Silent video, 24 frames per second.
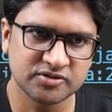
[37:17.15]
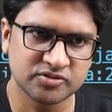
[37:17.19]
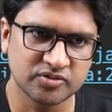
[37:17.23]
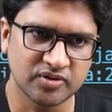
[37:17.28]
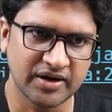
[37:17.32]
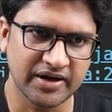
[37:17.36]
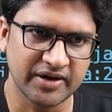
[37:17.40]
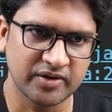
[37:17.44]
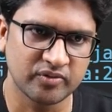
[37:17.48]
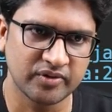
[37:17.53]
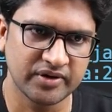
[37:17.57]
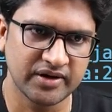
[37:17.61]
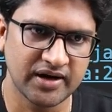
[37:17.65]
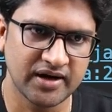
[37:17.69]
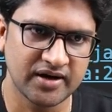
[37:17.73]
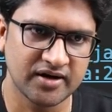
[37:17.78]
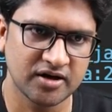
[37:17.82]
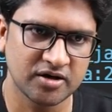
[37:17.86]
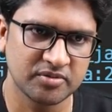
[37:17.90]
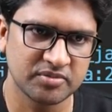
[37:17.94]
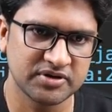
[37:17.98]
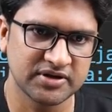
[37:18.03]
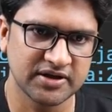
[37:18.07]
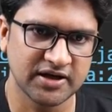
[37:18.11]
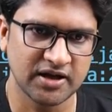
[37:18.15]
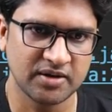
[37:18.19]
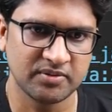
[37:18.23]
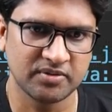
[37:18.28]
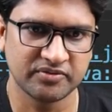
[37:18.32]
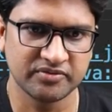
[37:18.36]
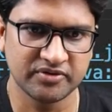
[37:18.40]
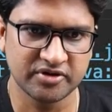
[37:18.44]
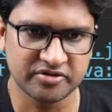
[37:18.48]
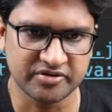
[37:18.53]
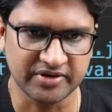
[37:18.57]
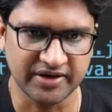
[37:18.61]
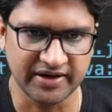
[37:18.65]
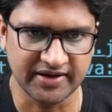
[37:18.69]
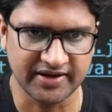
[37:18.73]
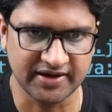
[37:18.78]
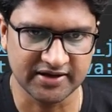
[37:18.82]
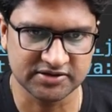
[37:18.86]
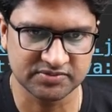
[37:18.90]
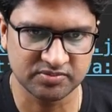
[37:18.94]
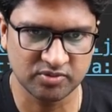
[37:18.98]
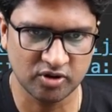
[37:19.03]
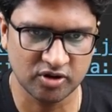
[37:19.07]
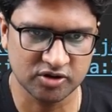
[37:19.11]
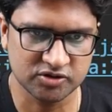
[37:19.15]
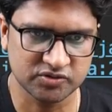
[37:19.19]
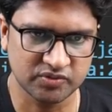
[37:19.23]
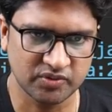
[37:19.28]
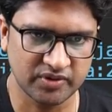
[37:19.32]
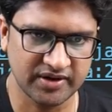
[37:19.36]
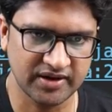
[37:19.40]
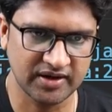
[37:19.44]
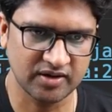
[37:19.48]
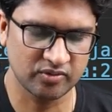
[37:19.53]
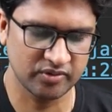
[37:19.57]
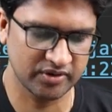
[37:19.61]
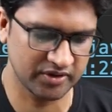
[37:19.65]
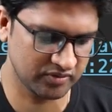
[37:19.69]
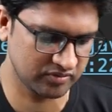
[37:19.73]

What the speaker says: So I go and handle it with the handle of the try catch block. So what I'll go